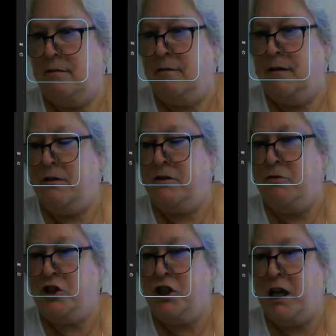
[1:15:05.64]
There's no
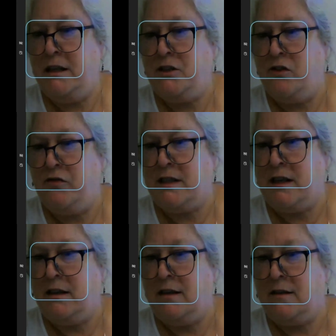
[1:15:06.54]
shiny surface
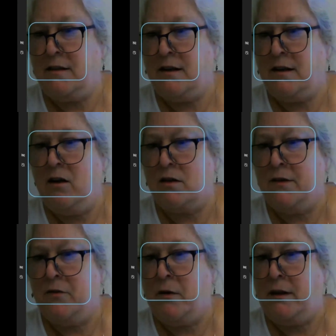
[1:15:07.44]
on this. Oh,
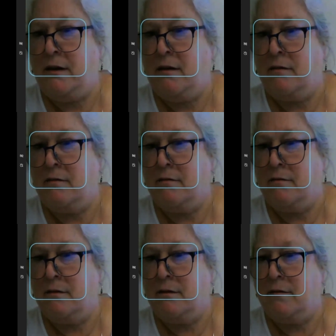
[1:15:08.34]
except for right there.
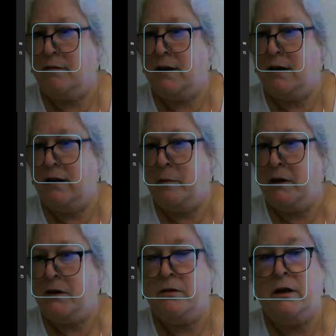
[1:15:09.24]
Get a little
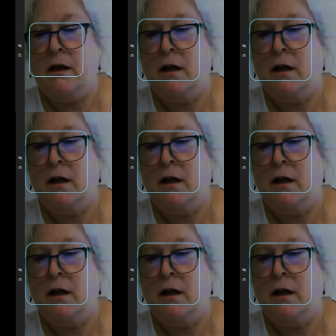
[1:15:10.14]
bit to it.